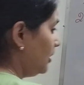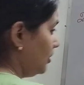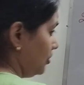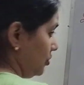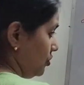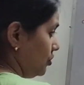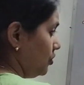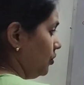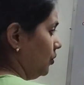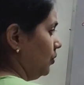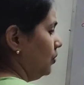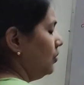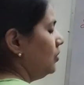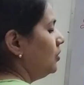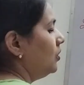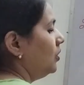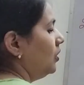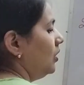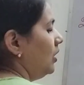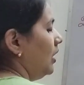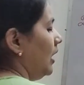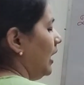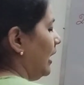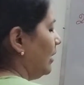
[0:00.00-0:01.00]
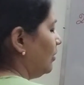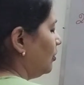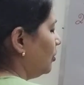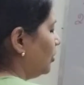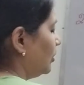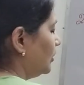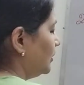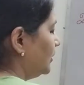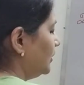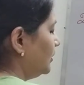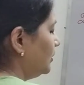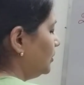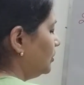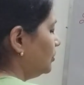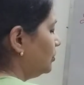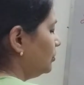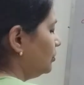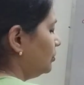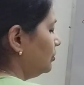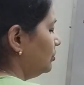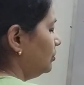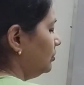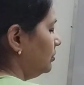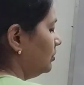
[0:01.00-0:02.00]
So, according
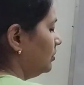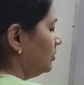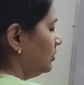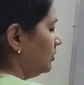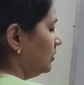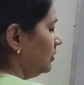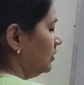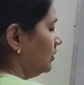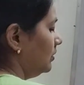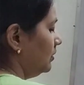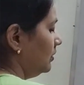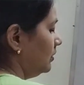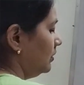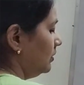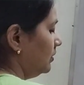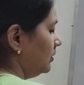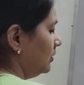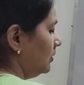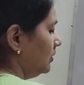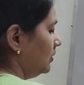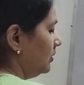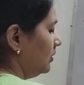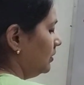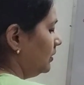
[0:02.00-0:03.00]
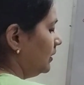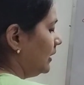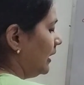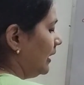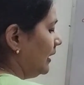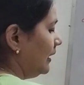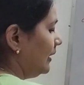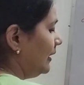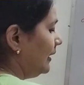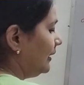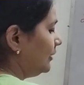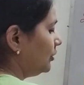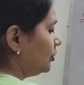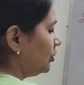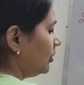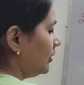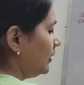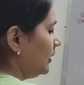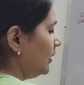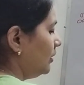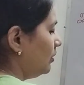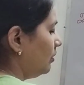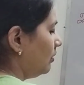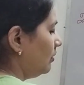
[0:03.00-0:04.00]
to the
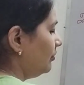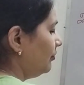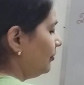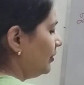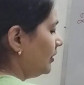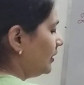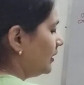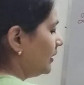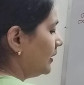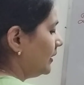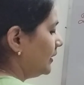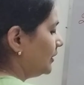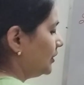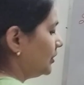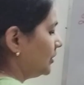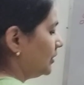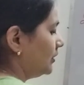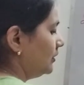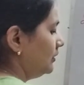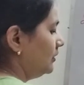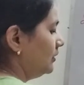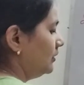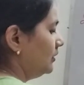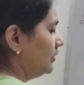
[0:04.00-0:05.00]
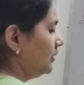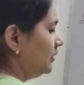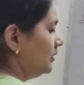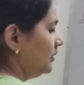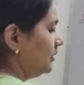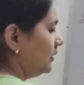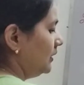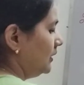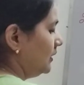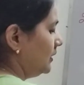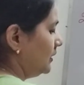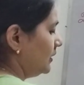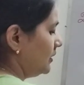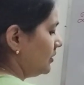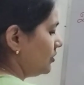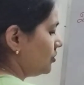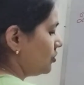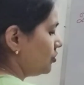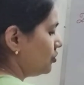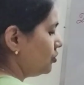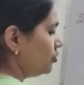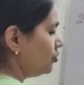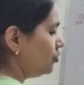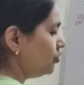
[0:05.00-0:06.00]
electronic configuration, it is
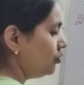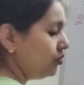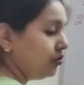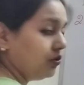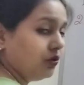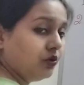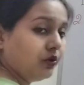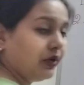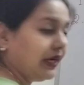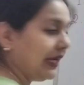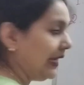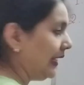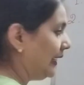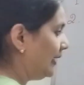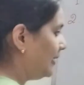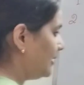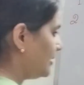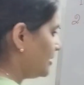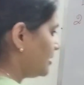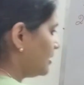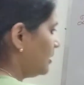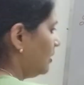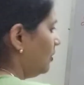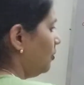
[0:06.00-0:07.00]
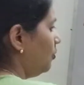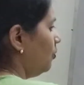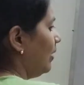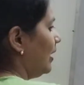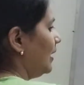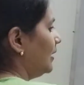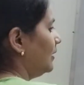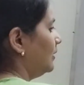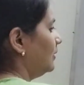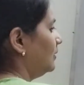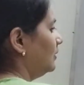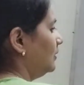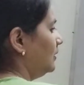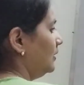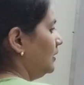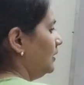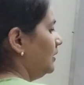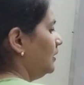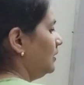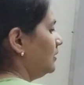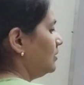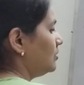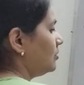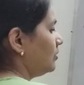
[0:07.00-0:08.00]
281.
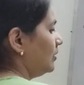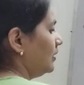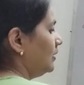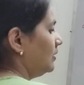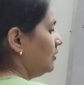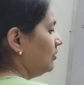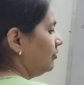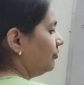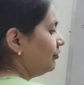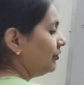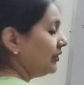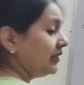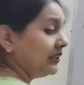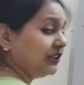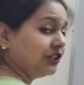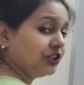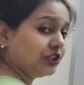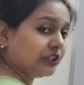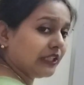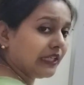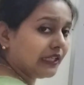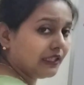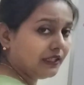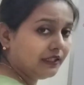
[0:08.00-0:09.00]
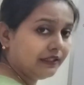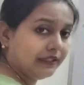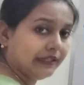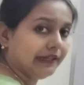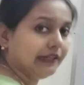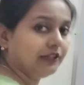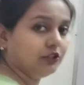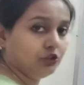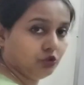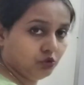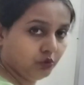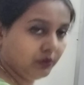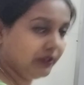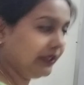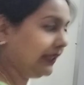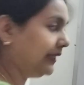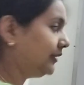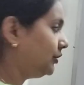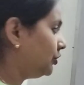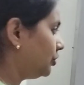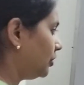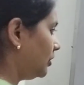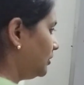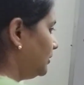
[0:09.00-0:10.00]
So, in the first shell there are 2
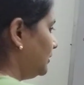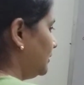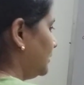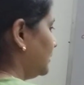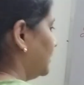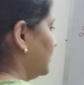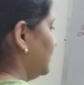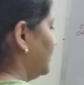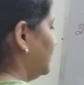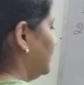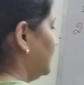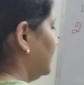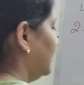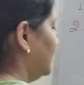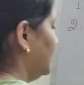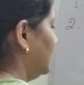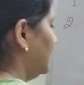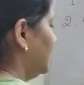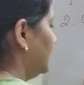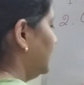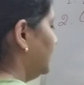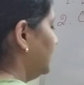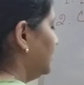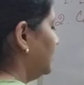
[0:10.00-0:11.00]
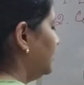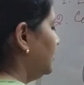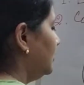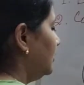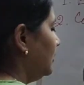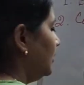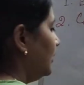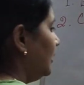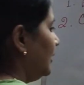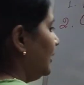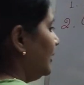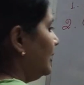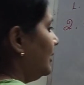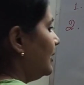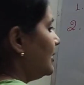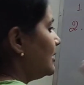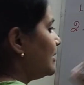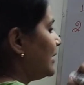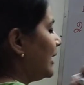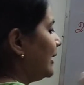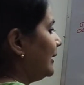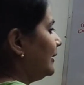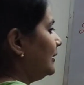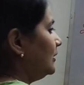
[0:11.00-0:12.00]
electrons. In the
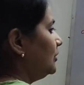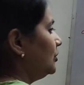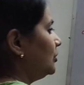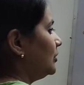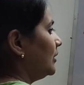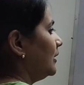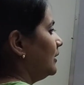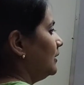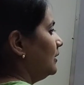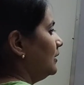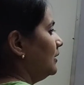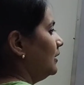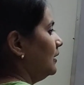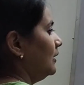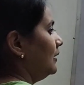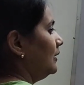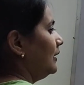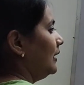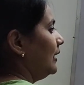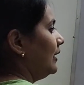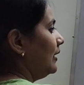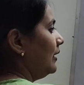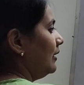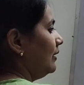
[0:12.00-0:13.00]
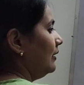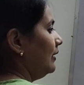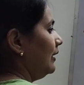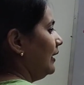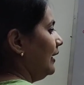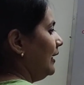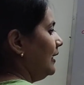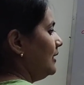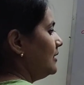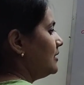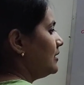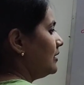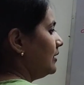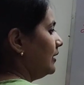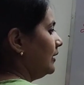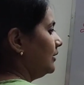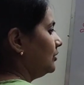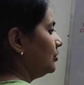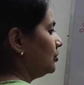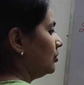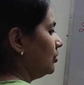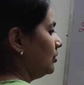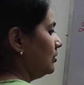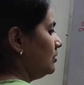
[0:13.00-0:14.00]
second shell there are 8
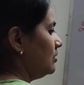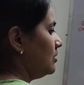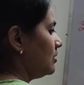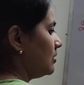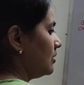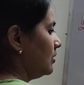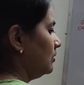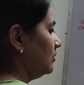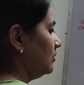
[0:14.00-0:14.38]
electrons.